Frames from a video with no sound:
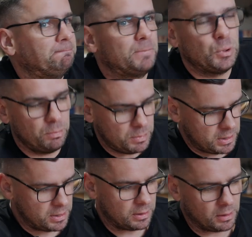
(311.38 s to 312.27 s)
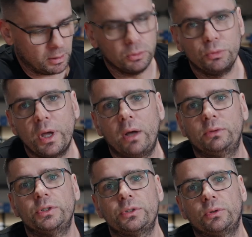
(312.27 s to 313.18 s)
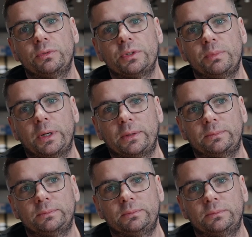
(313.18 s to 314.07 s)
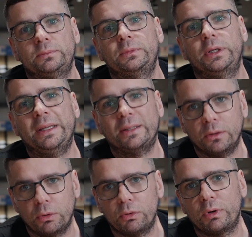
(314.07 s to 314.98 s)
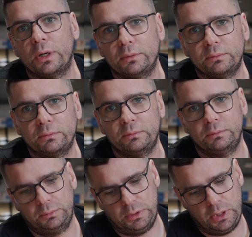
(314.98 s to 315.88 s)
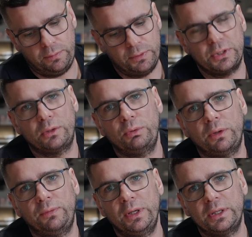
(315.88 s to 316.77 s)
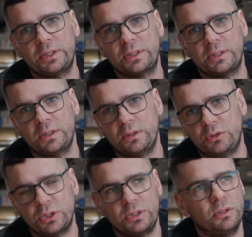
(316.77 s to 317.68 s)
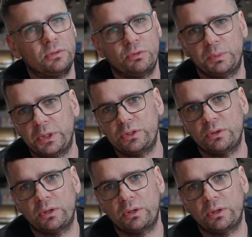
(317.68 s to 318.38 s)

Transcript: to me glue down is always better in the long run. If it's a quick fix, you just need to replace your